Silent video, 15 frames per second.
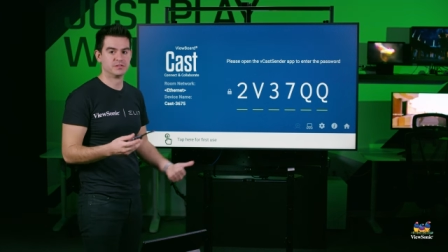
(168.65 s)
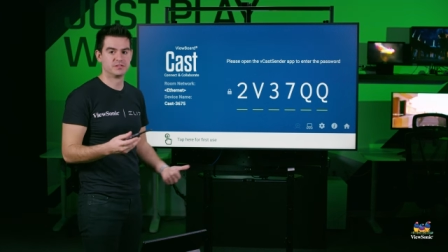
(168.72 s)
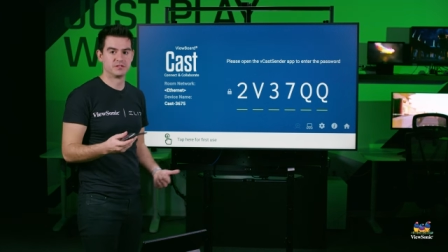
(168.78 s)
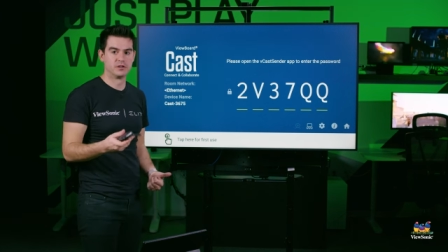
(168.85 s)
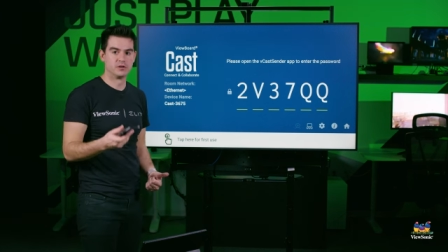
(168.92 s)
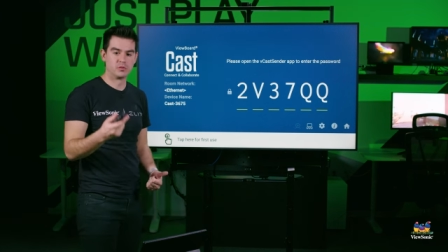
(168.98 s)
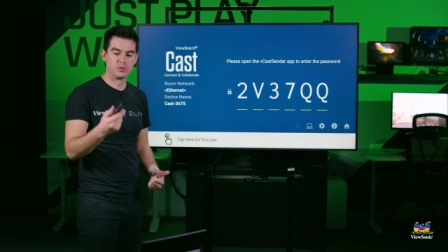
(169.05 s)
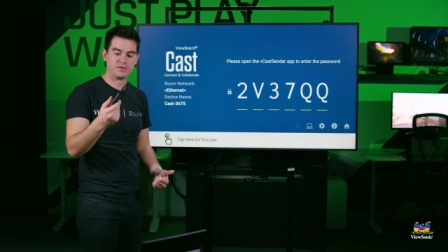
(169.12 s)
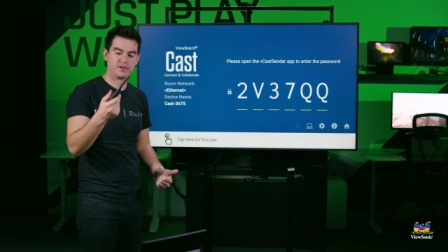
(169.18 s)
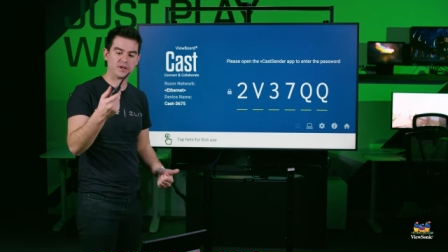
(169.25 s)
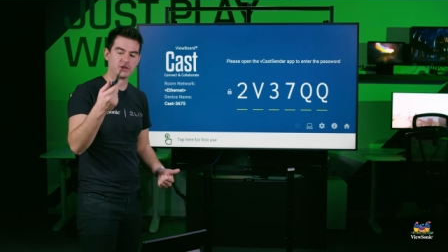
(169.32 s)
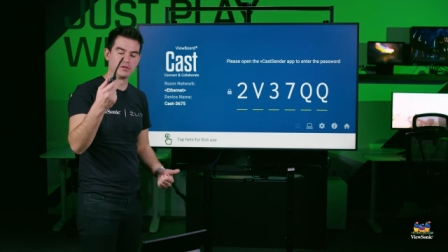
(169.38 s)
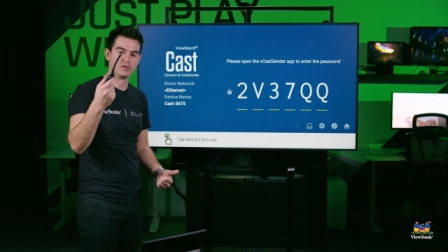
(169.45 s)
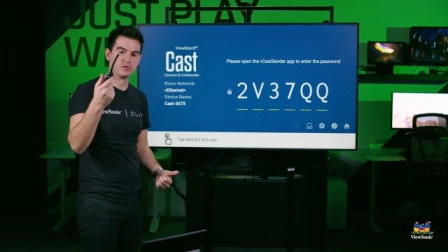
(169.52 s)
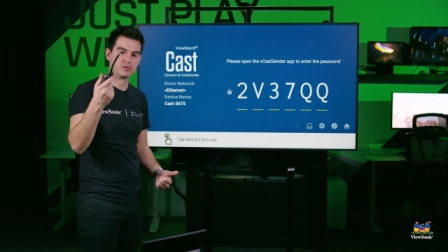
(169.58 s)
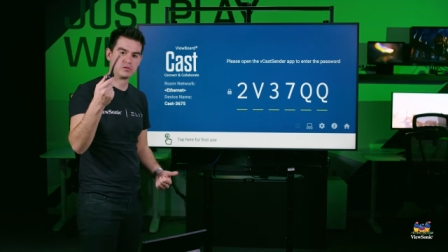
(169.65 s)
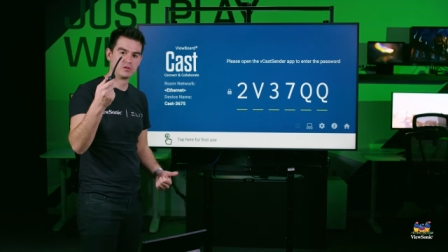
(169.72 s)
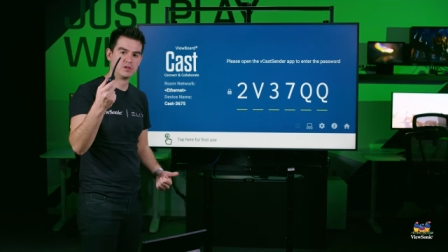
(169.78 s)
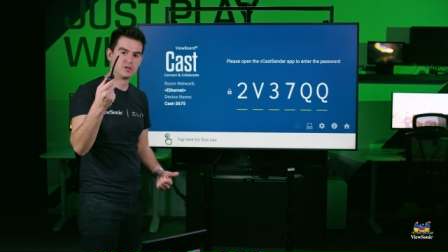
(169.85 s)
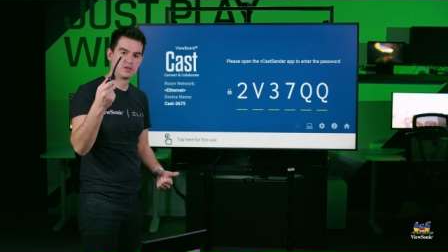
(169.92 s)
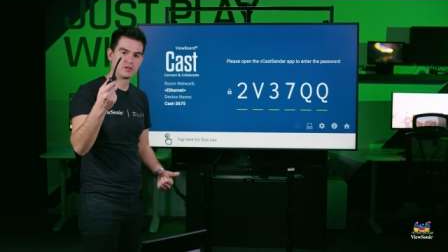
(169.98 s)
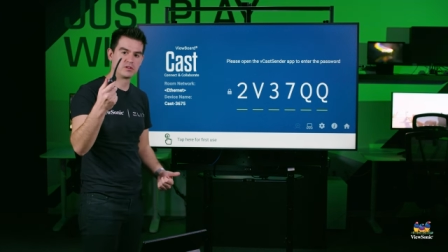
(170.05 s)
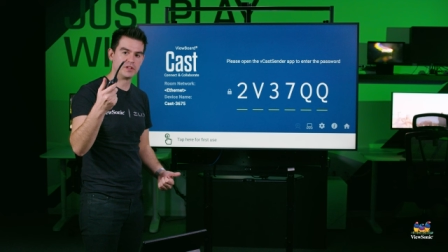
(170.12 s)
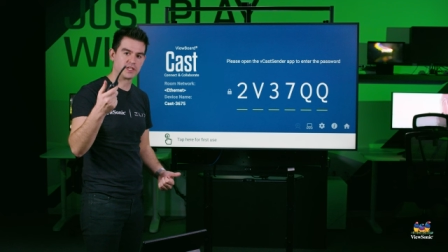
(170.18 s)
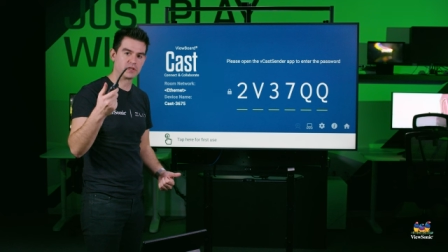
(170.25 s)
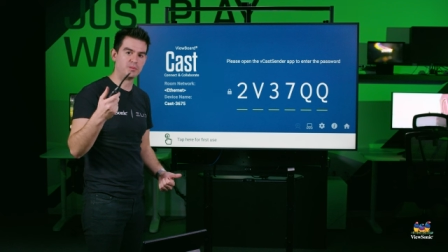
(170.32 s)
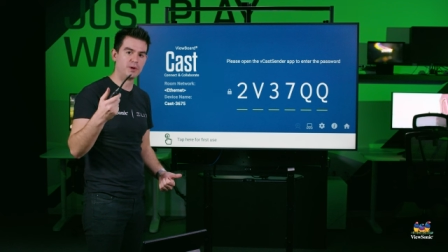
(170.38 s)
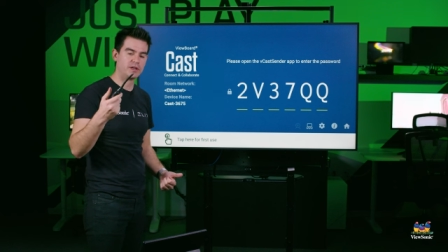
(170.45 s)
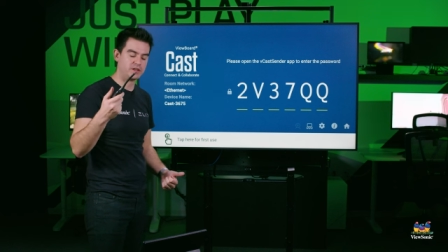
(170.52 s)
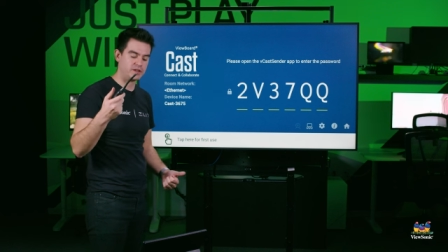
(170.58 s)
So we've got a little
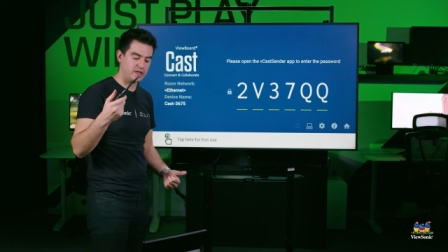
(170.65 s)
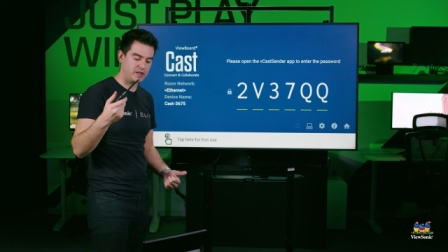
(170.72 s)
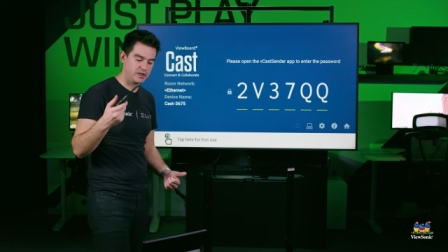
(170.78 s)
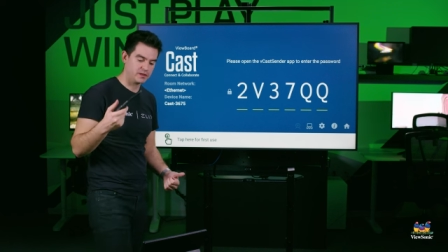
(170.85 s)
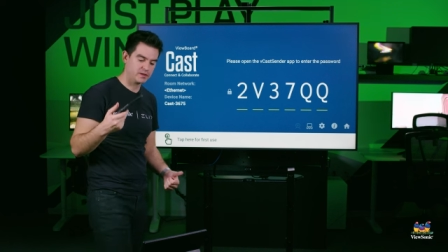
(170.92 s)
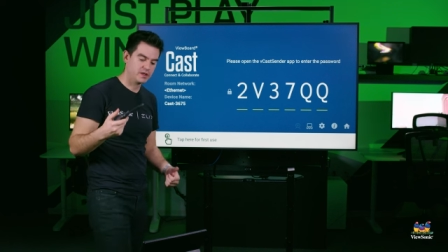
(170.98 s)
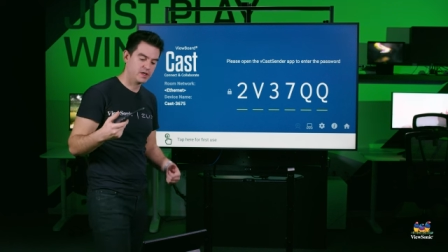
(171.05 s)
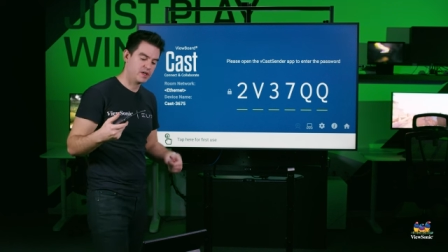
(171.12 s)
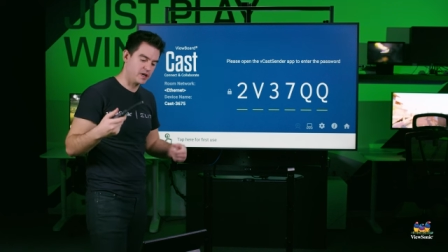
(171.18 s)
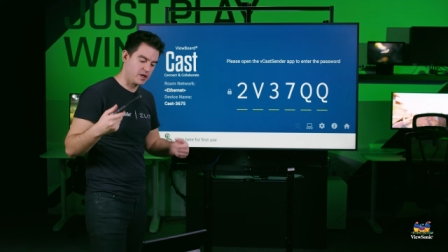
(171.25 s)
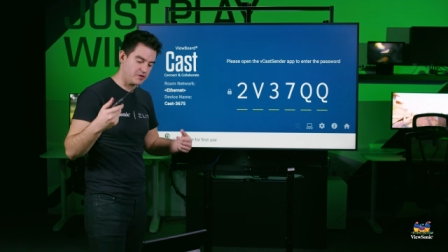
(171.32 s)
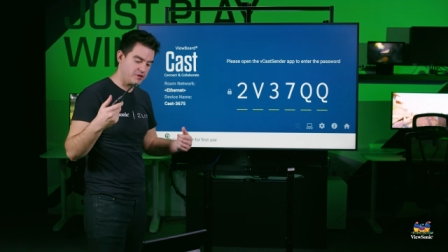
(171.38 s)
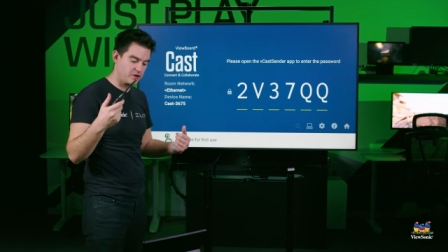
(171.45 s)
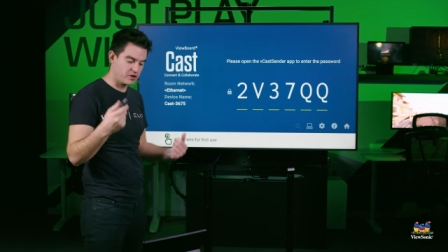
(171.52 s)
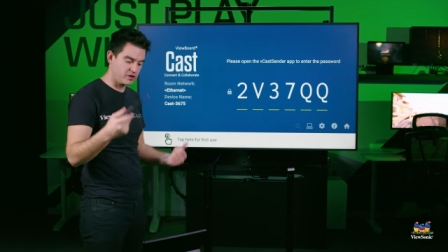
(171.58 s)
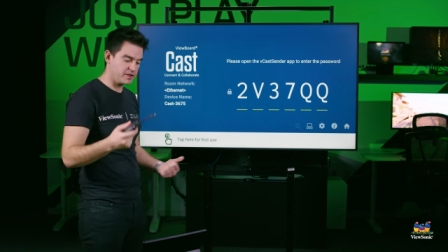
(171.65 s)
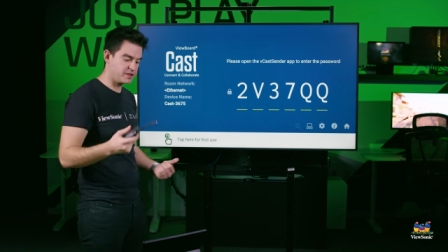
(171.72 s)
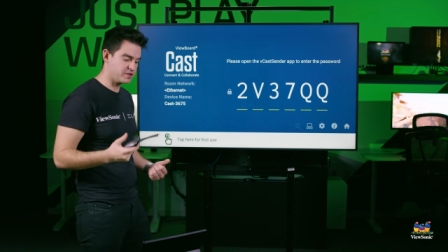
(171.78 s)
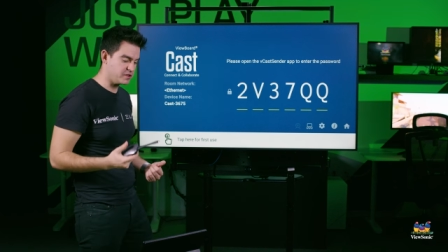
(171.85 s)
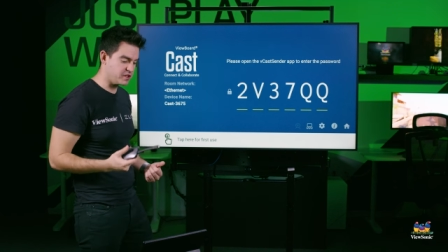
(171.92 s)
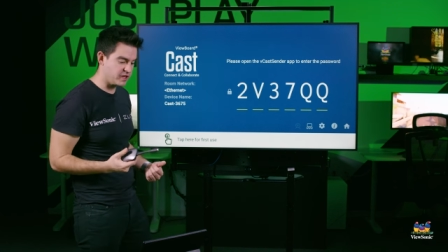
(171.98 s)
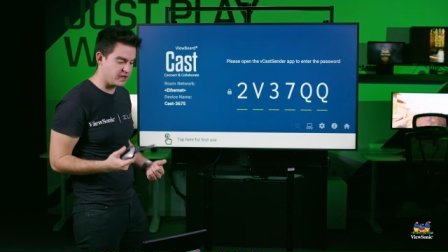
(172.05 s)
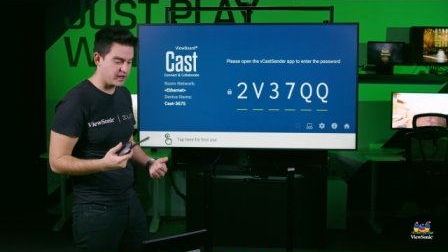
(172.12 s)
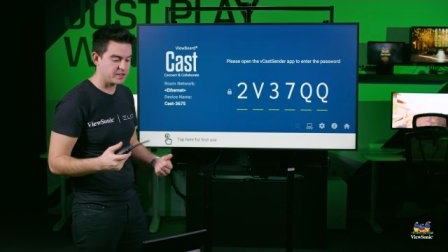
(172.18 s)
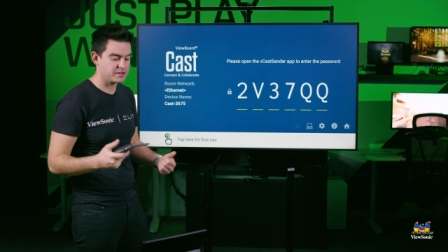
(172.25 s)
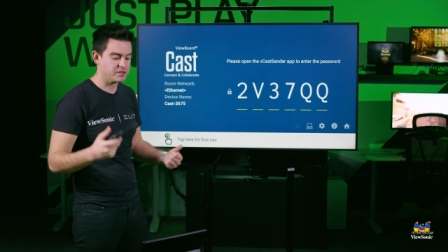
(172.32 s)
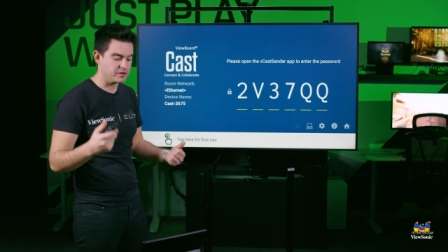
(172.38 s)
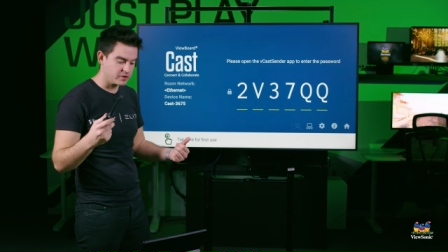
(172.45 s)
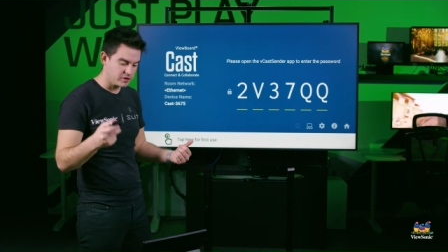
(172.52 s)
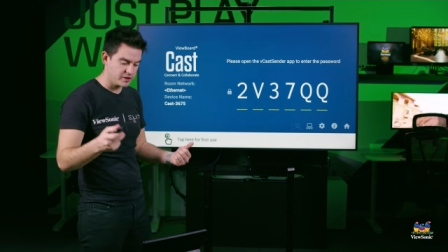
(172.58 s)
click button in it, uh, the click to connect,
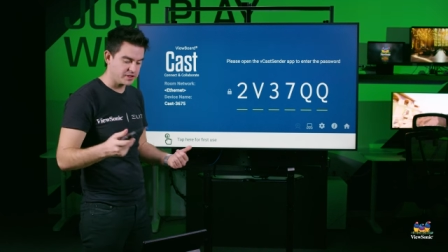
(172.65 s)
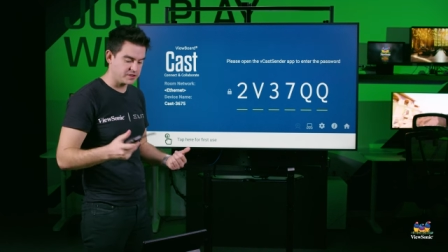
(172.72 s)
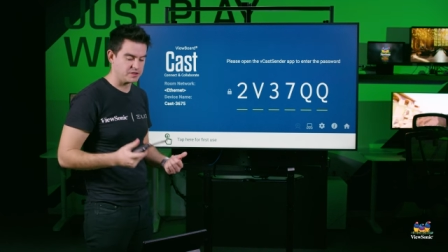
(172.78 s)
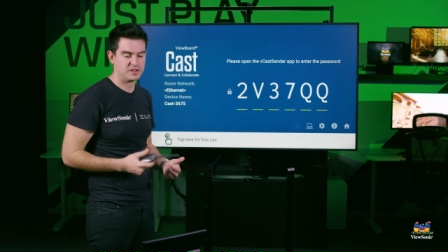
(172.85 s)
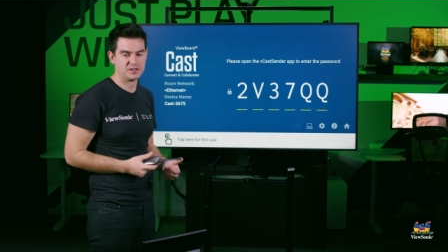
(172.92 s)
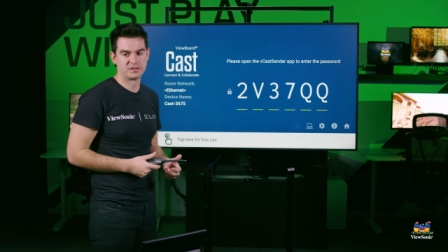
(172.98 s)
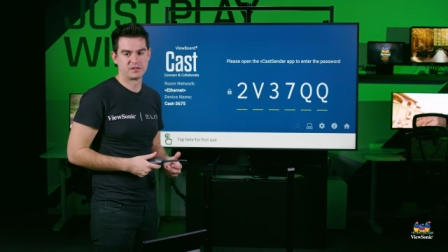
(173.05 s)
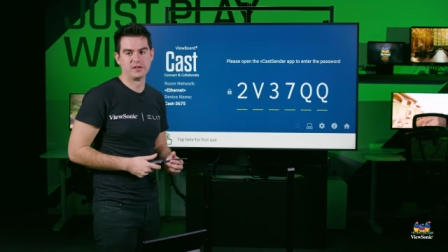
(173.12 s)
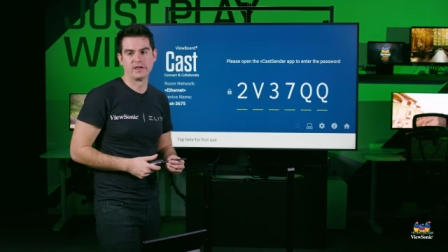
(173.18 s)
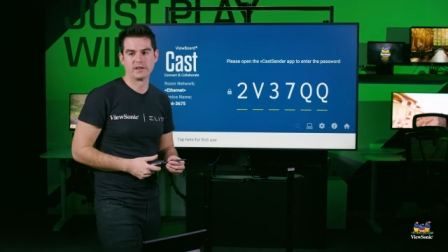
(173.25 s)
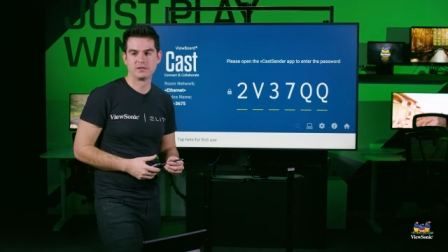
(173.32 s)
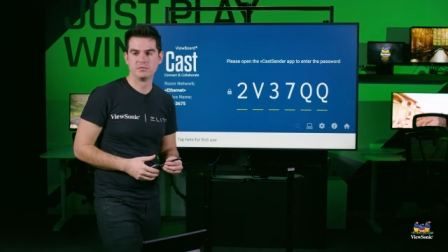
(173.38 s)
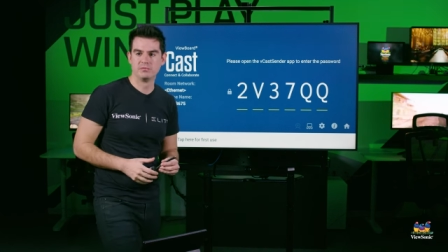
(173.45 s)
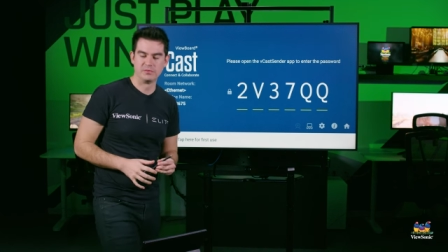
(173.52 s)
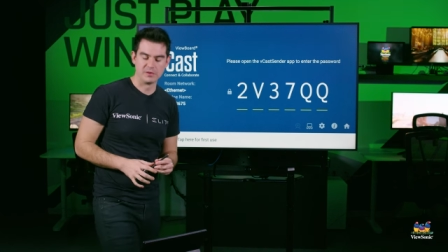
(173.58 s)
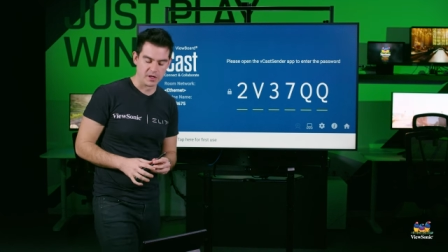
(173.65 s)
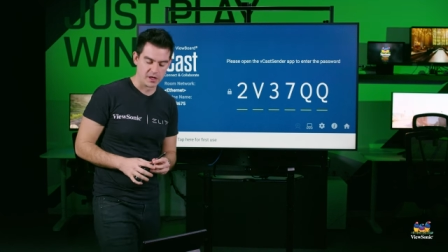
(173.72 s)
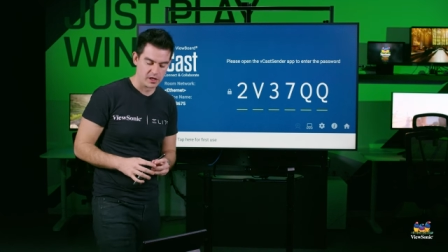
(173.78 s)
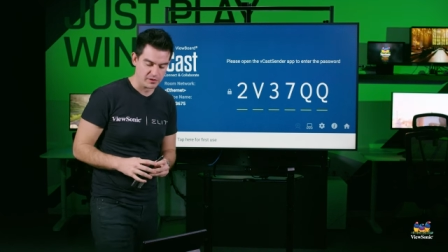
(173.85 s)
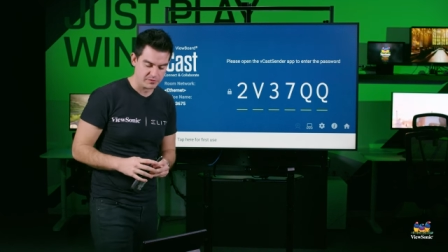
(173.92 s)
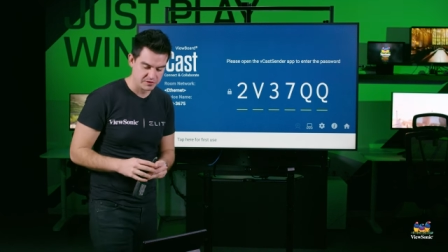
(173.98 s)
the click to disconnect. Uh,